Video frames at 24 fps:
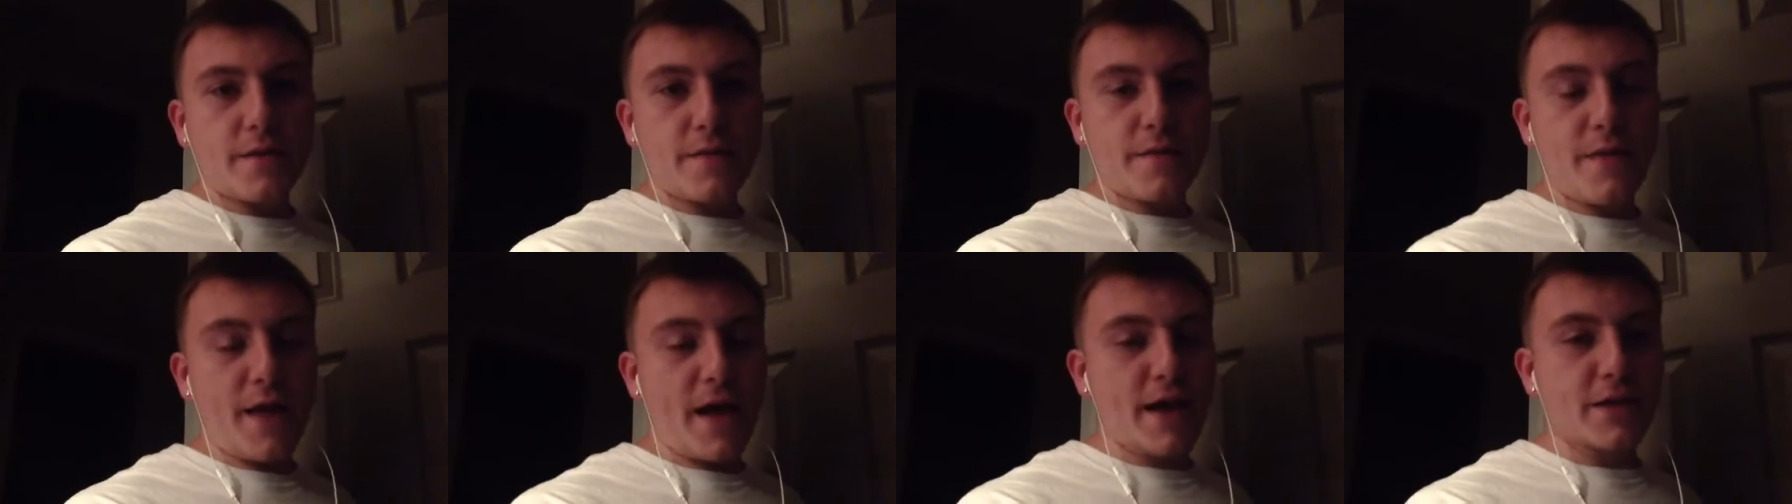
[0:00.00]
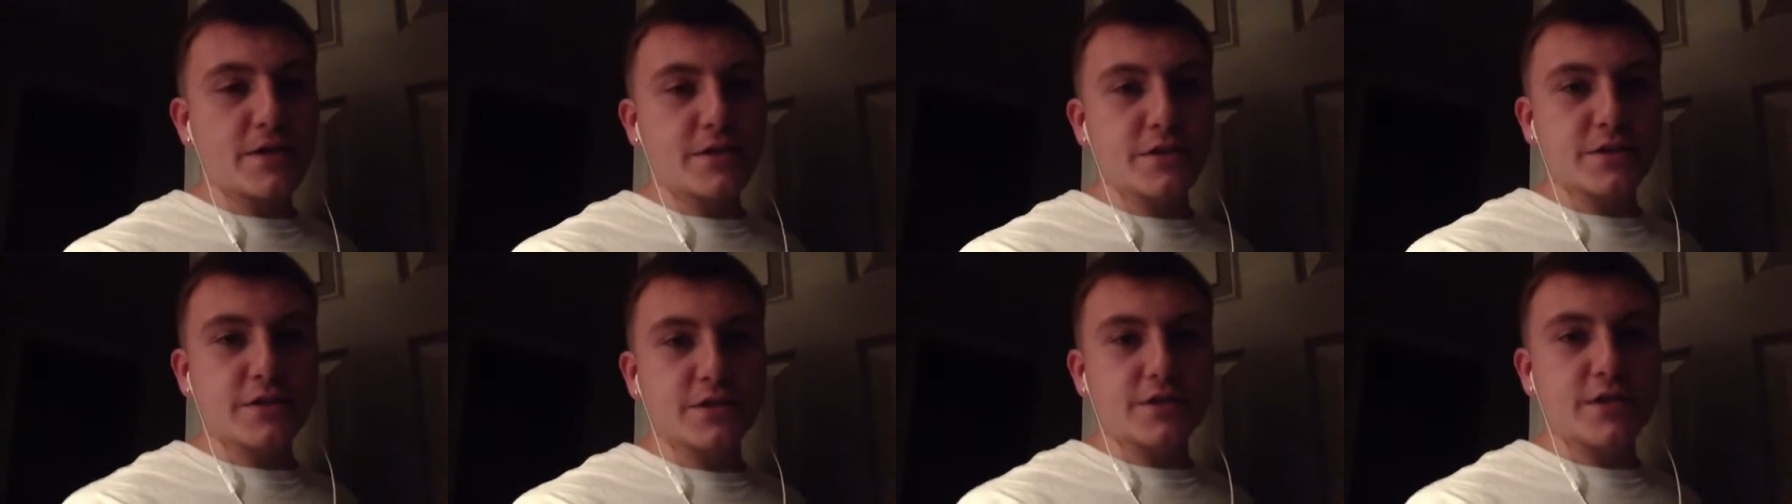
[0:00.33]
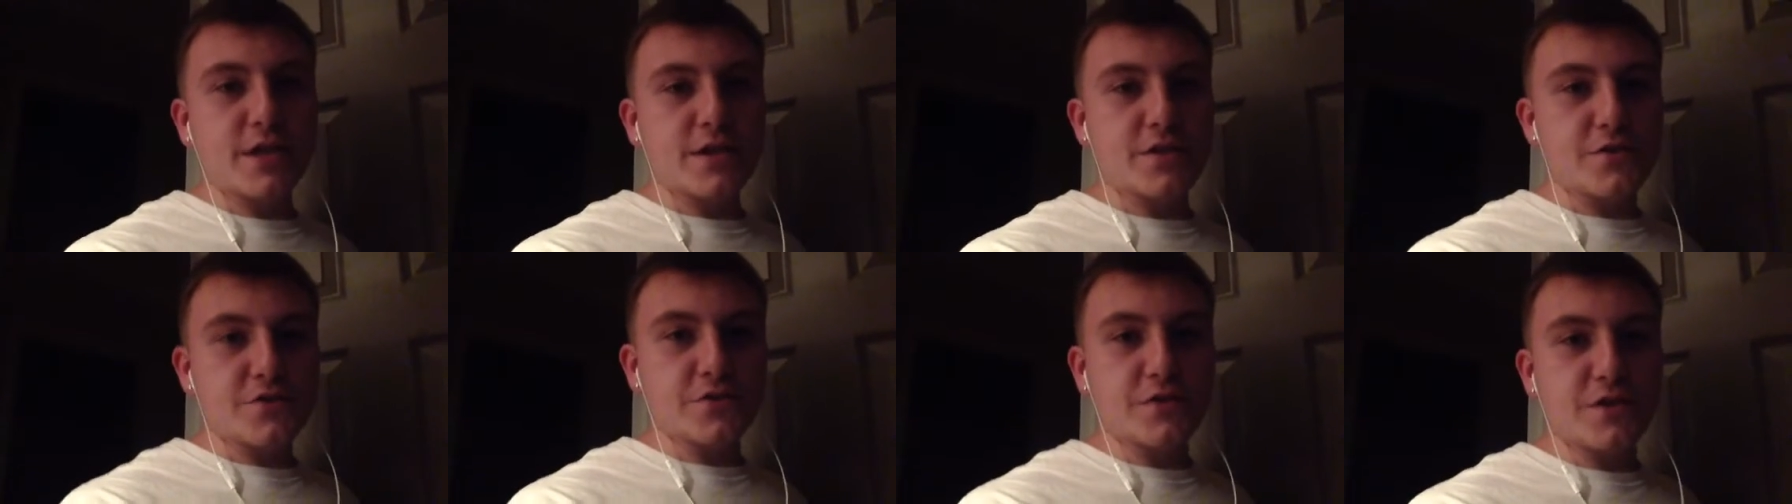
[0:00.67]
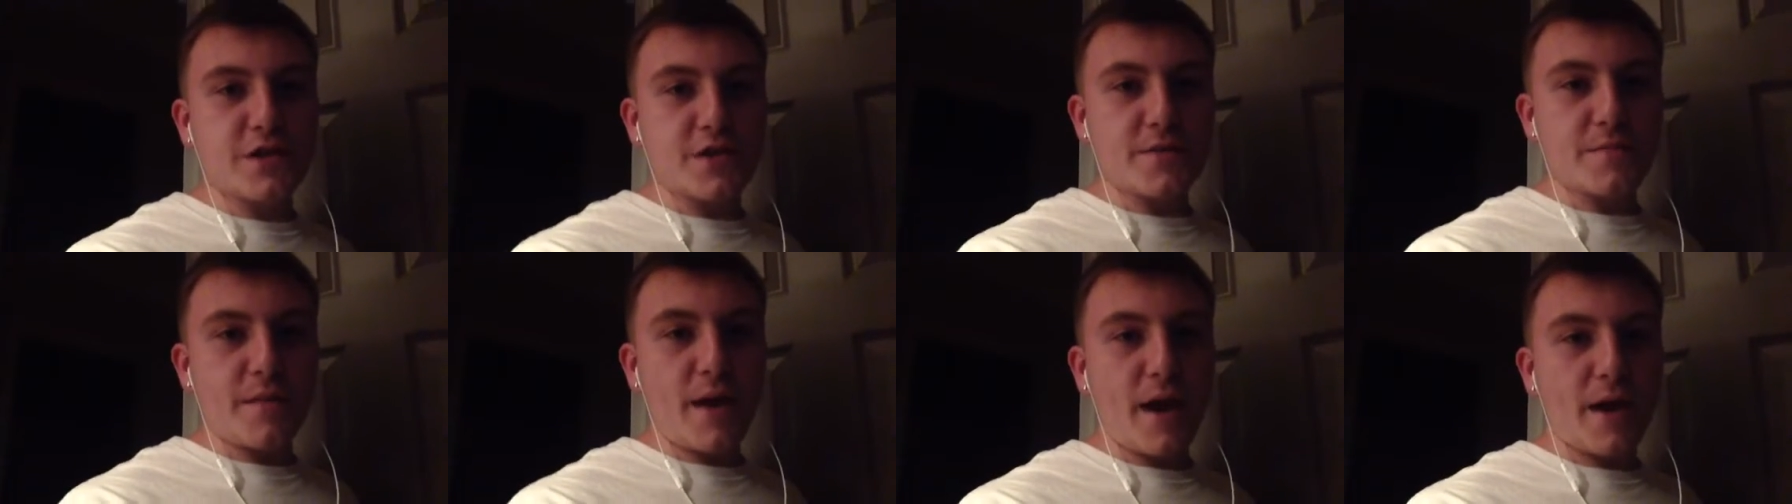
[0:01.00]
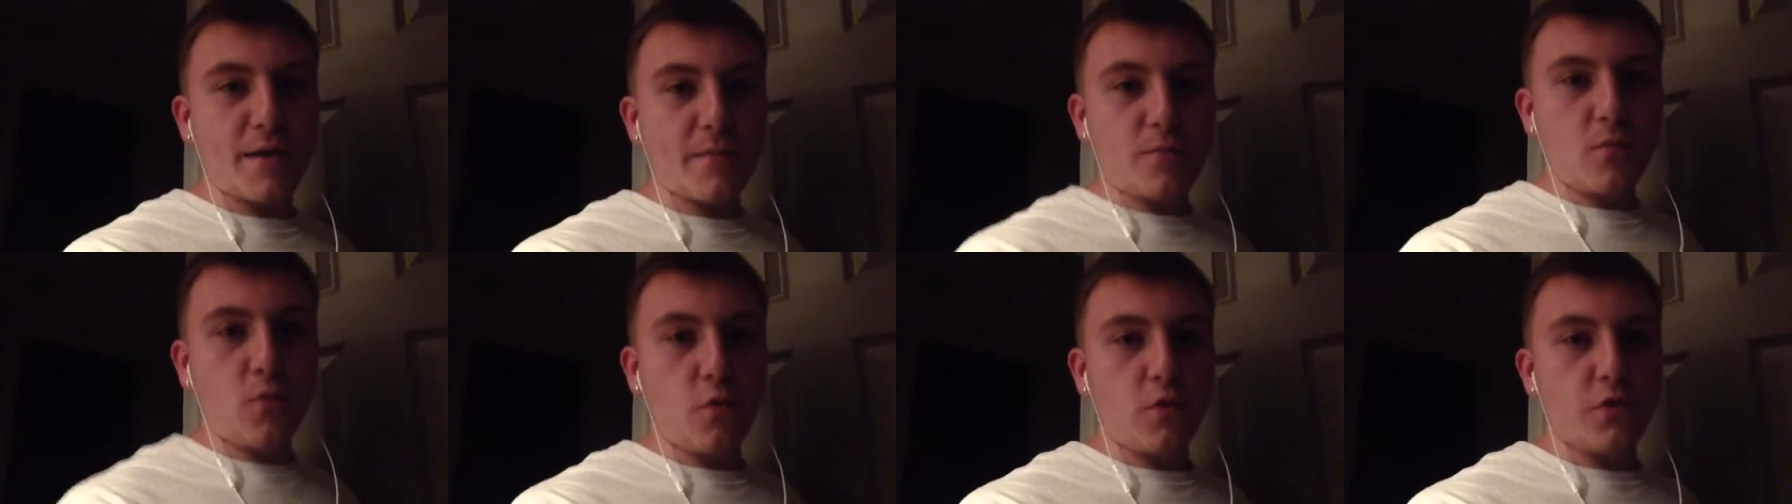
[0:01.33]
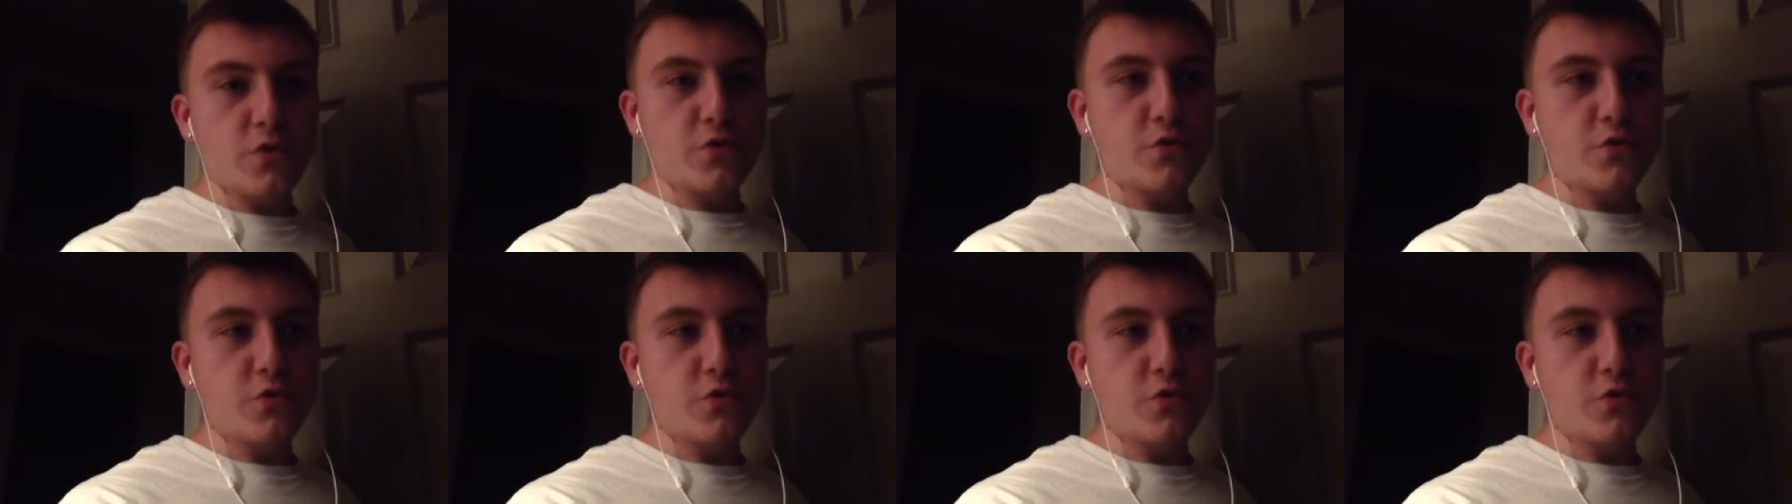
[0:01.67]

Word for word: that just sets your team back more.